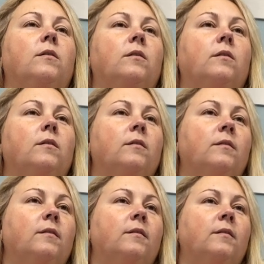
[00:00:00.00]

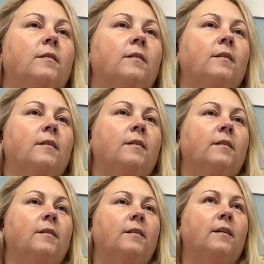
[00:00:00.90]

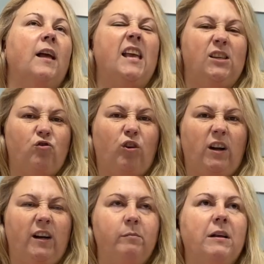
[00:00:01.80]

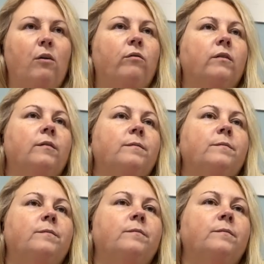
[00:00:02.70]

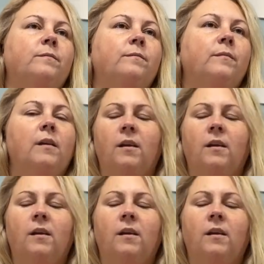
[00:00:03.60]
No one is speaking in this clip.